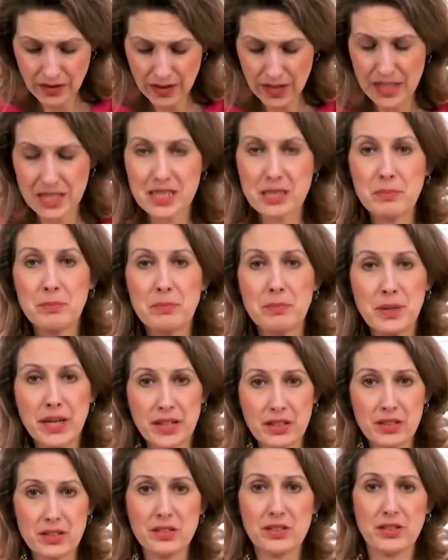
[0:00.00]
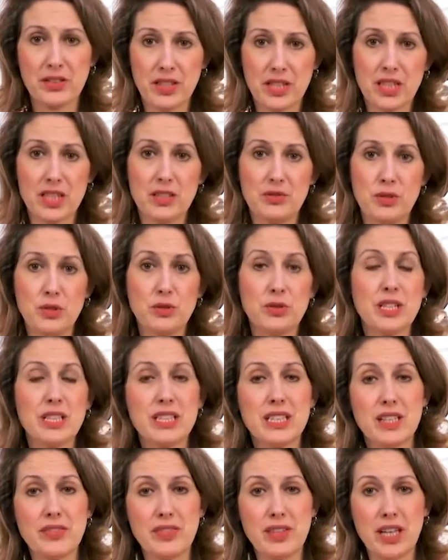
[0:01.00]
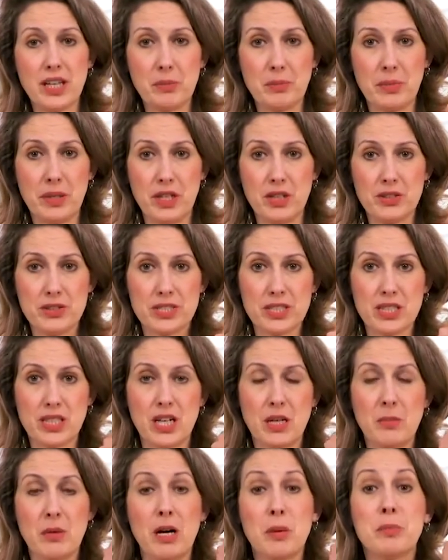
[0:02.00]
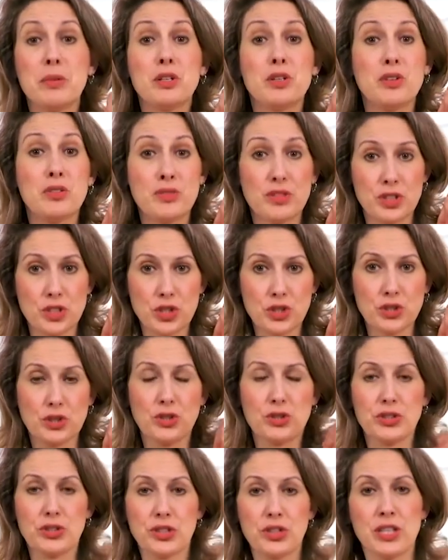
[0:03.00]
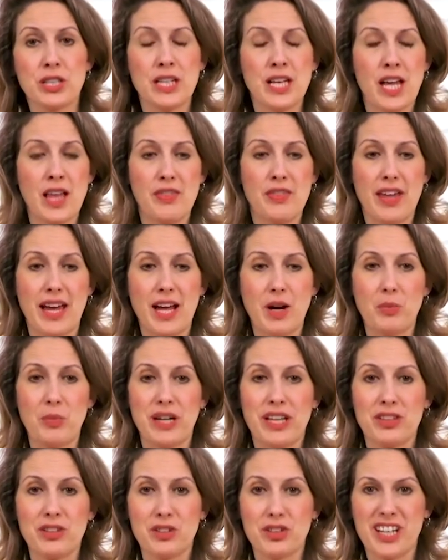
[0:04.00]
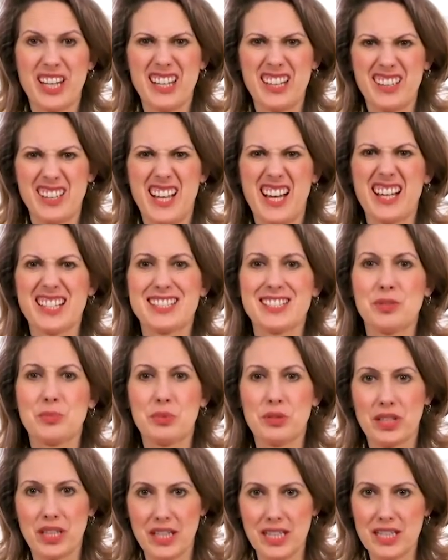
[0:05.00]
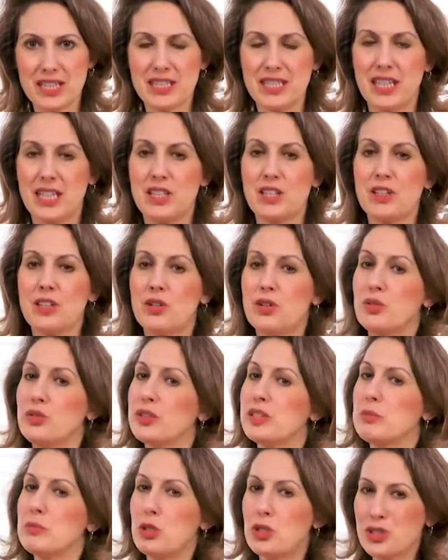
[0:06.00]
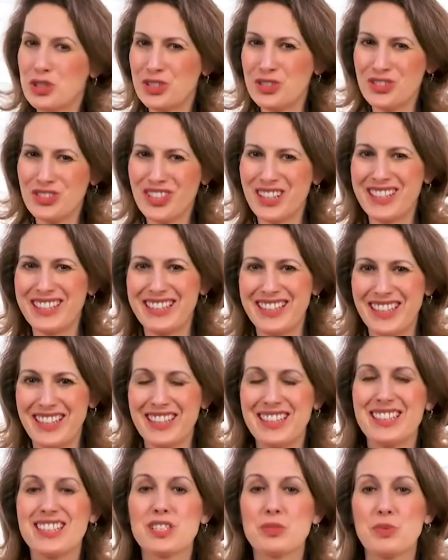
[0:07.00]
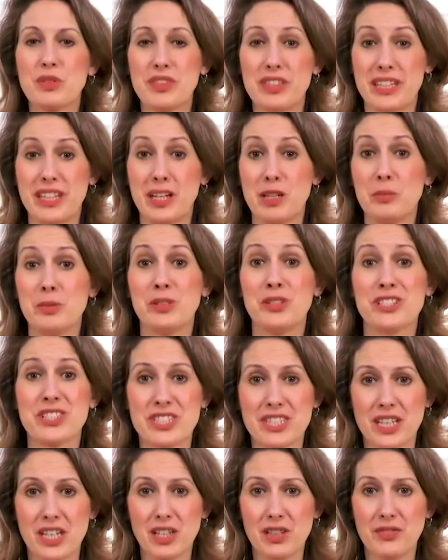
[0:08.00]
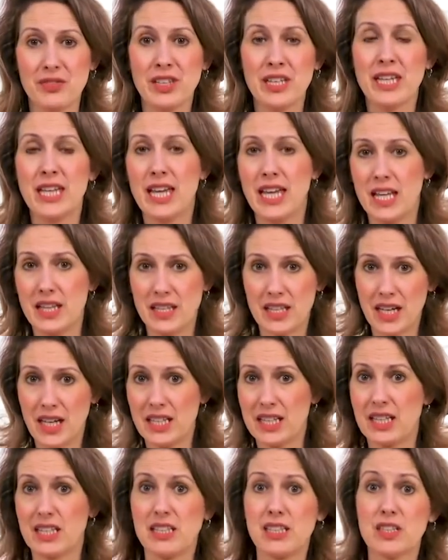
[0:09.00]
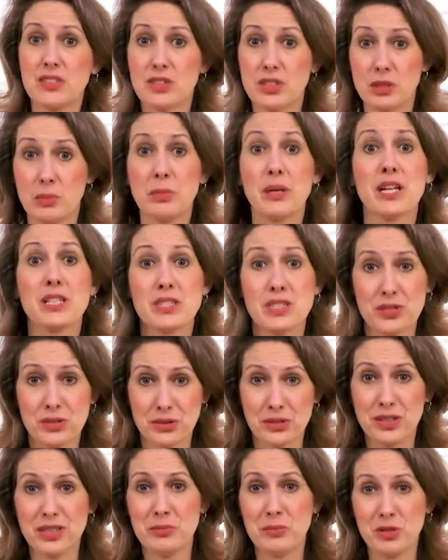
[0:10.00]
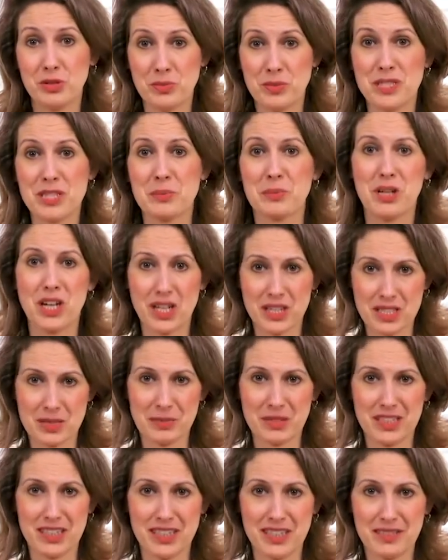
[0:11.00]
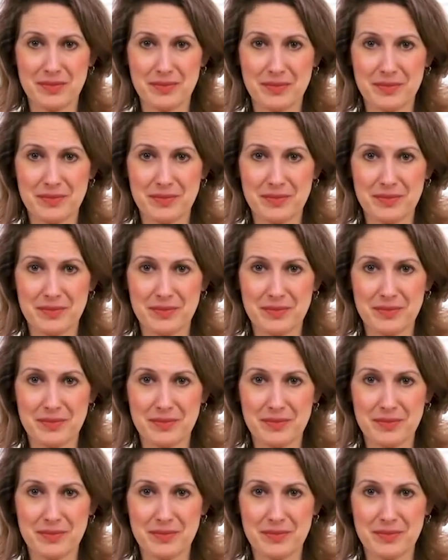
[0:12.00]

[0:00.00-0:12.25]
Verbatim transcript: it's a better thing if you can get that belt to come up and over the shoulder. That way they're kind of locked in place and then the only motion you're going to get is with the elbow itself and not any other compensatory movements proximally.